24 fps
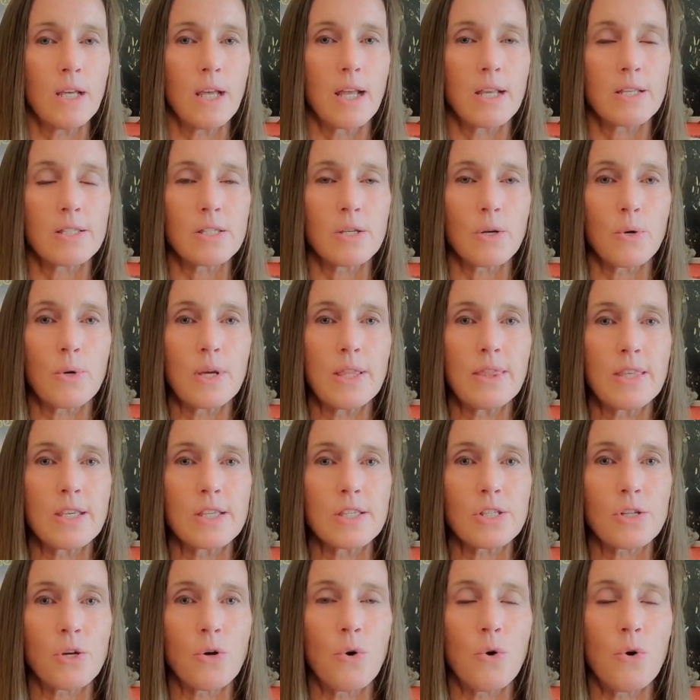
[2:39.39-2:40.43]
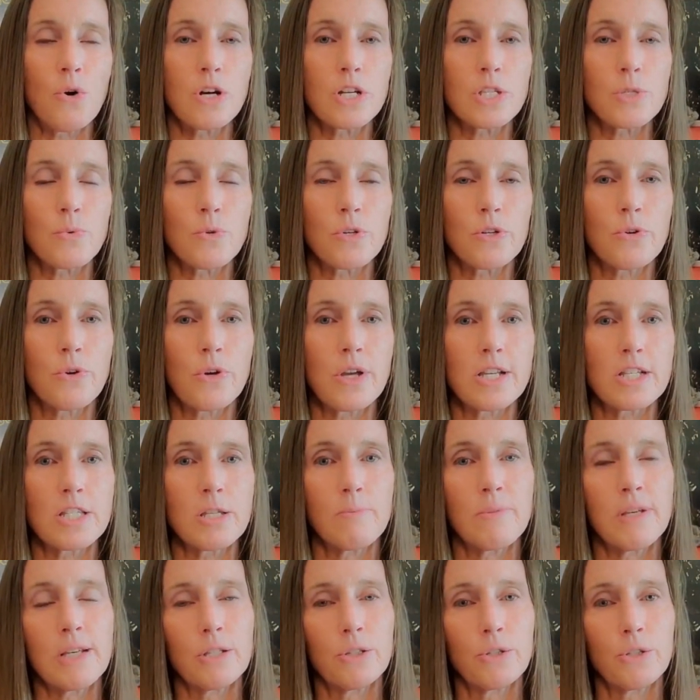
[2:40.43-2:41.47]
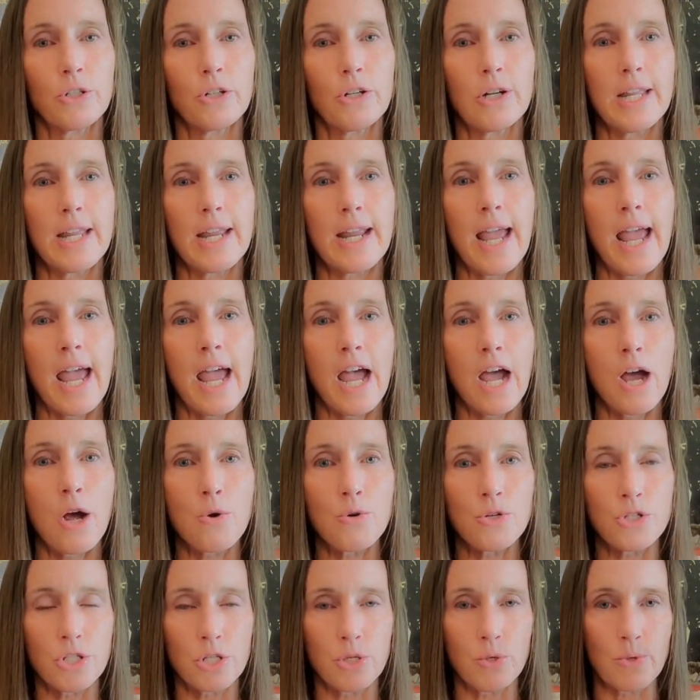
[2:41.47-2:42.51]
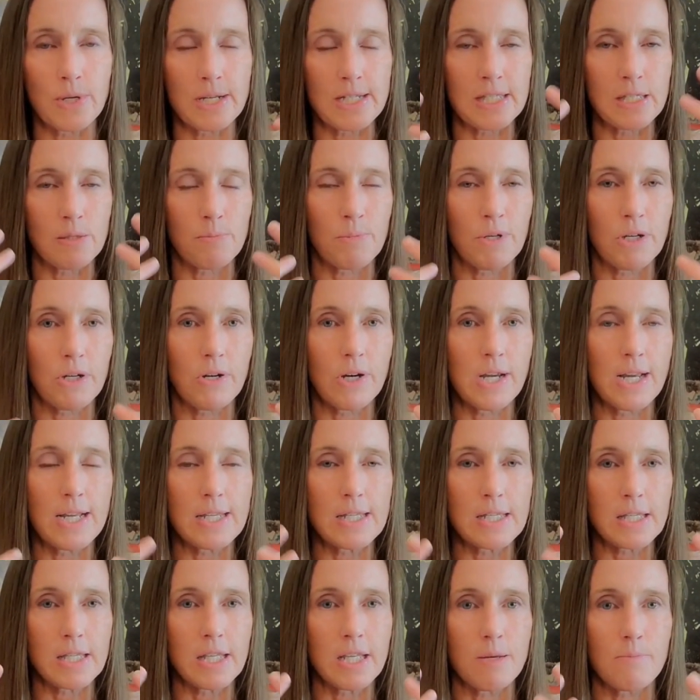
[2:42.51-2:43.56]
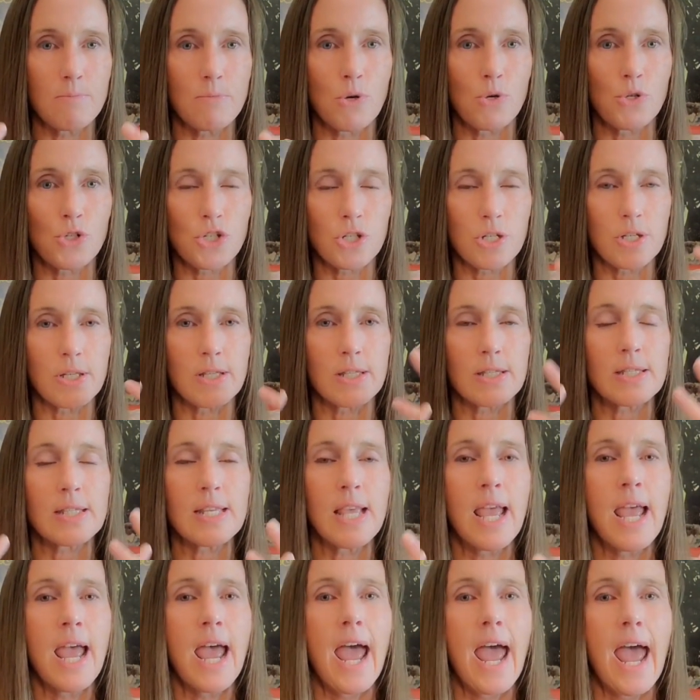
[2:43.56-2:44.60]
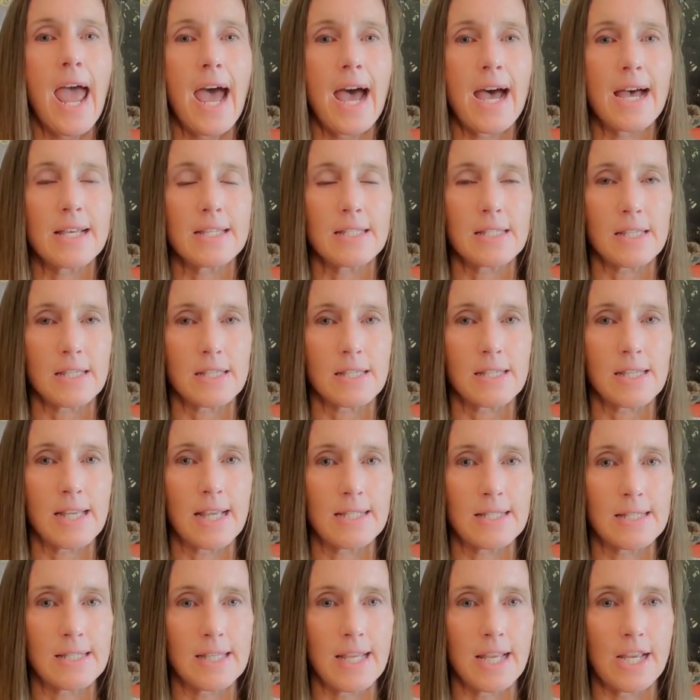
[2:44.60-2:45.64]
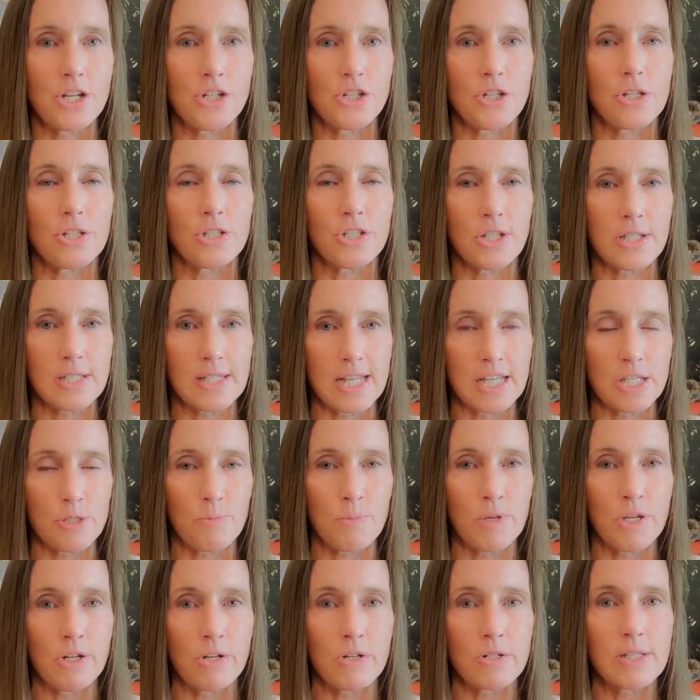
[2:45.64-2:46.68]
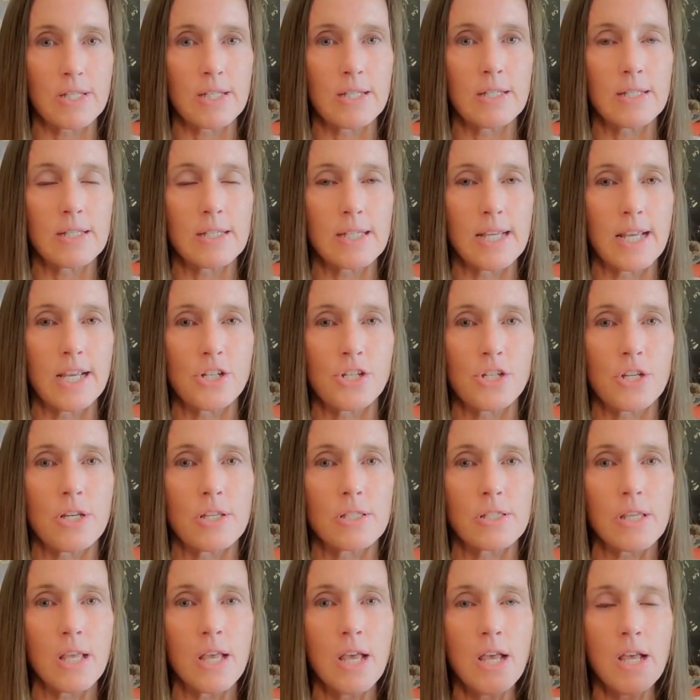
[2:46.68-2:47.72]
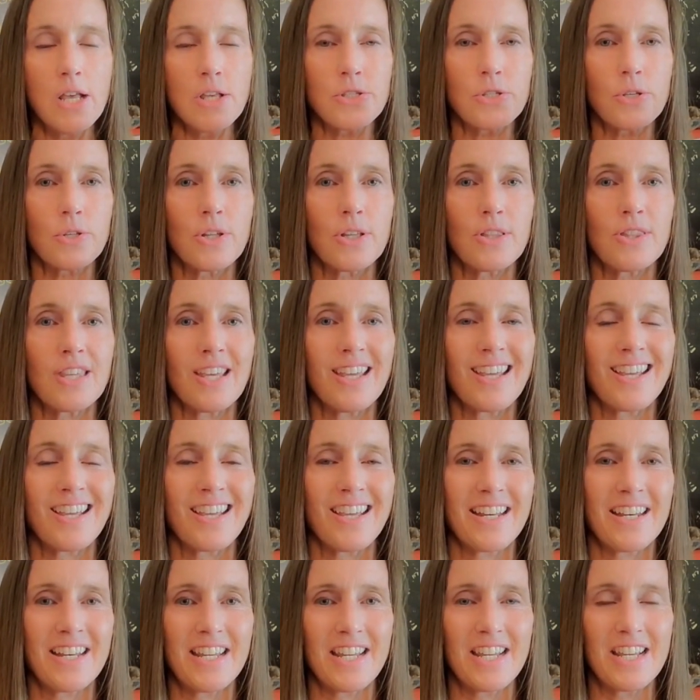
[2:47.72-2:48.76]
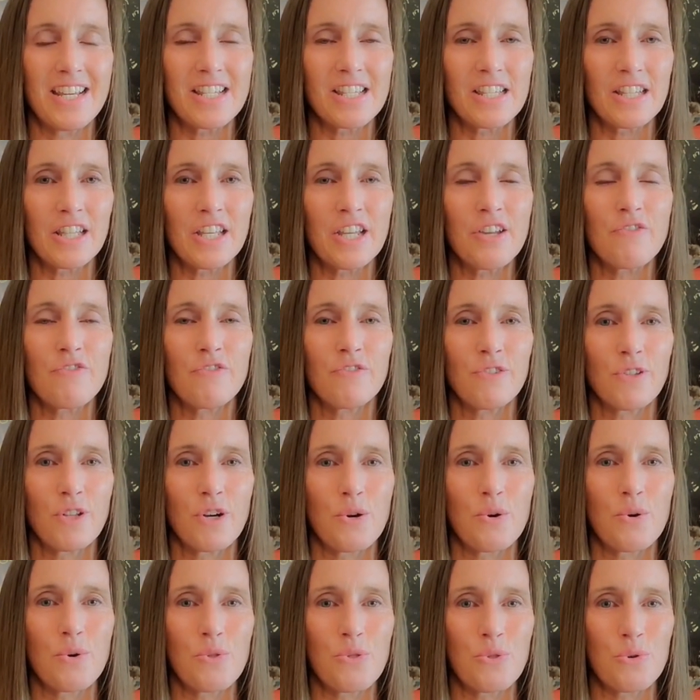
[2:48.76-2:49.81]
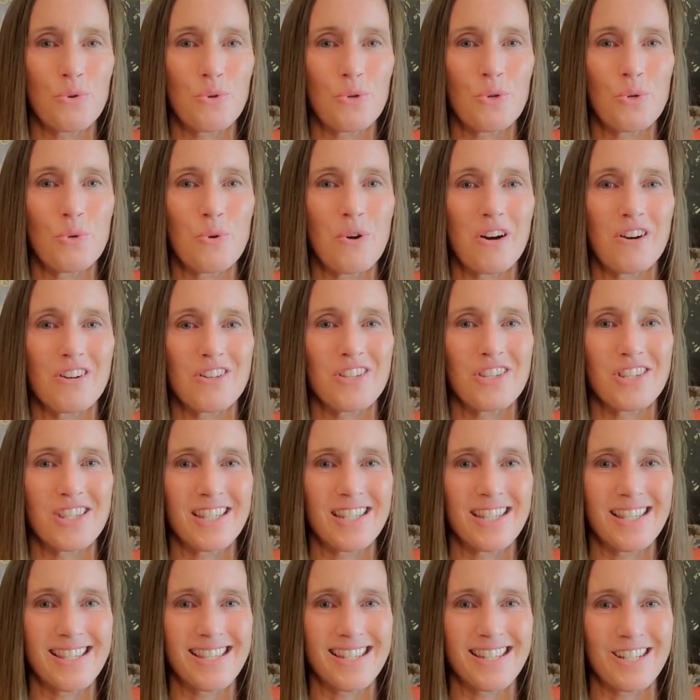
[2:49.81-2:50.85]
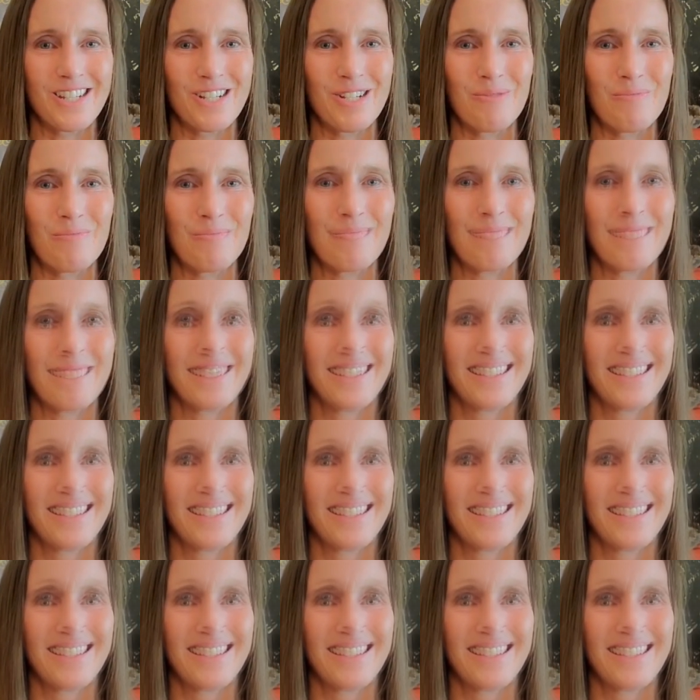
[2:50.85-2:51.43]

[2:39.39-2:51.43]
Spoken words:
And so in this course, we're going to be learning how to experience the emotions as sensations, just as pure sensations, so that they can easily flow through our system.